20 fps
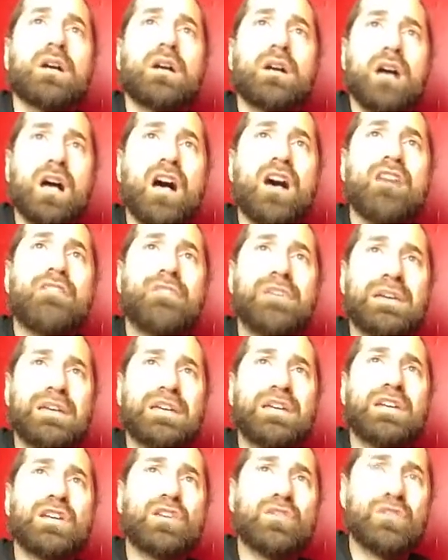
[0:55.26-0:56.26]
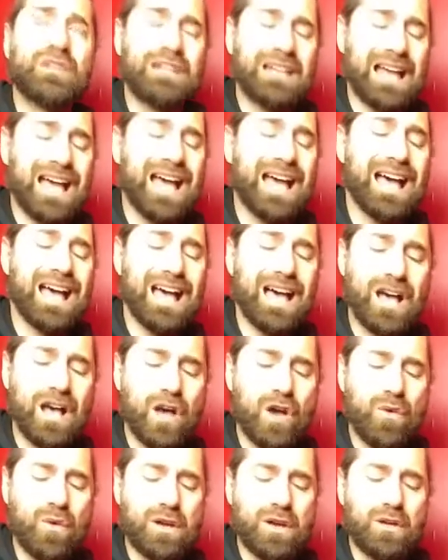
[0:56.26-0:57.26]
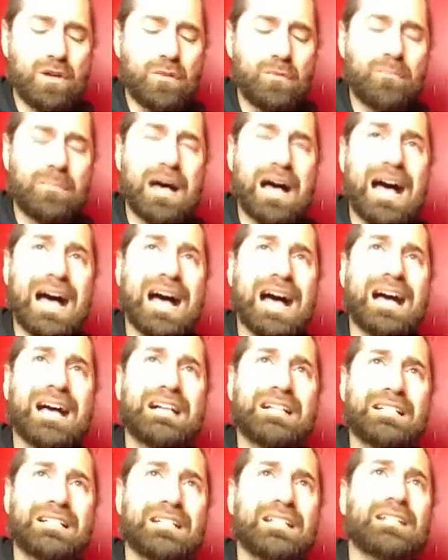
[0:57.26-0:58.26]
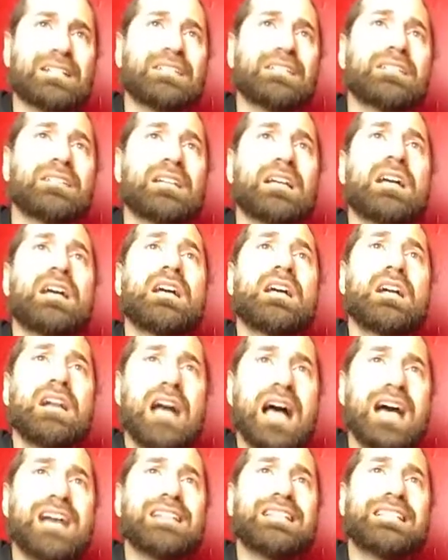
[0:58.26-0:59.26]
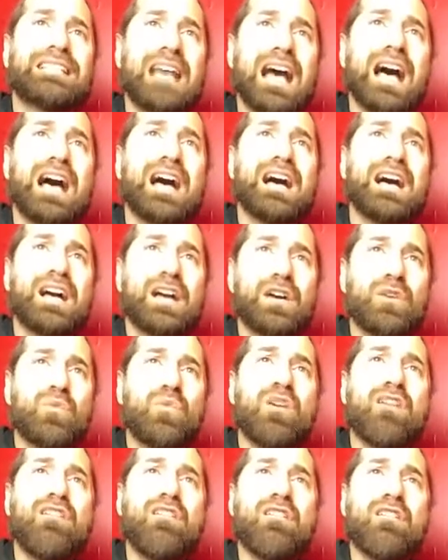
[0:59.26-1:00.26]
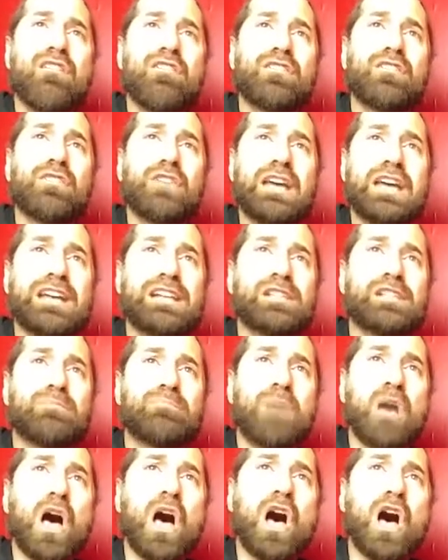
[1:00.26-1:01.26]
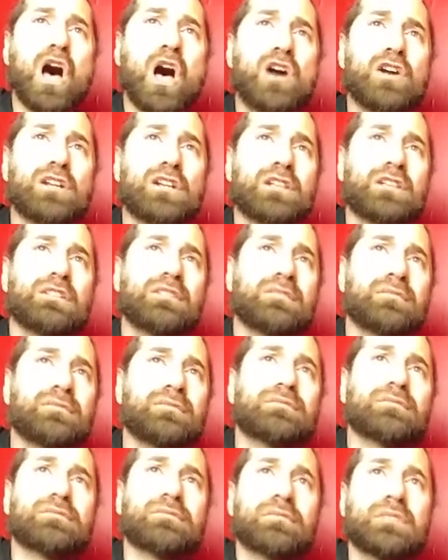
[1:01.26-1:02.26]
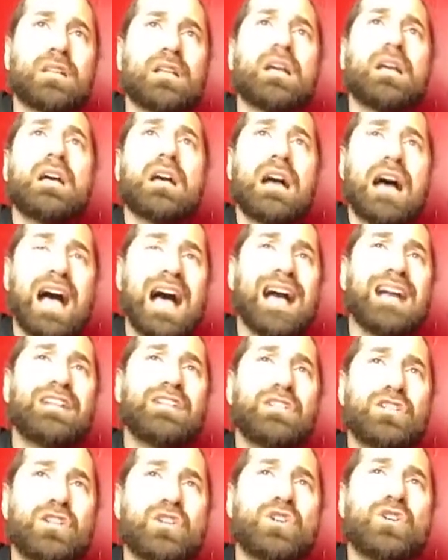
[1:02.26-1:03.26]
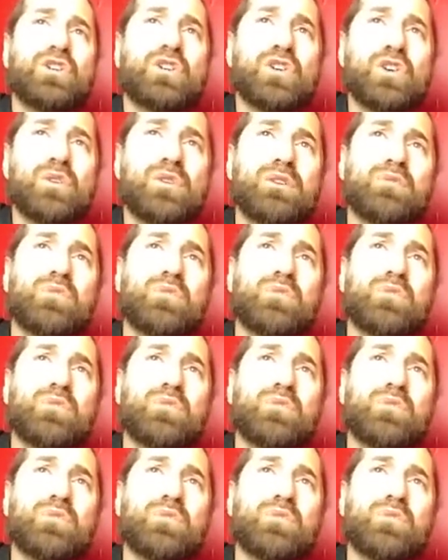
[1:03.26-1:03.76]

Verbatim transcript: of here and now will bide. As I woke this morning, I knew it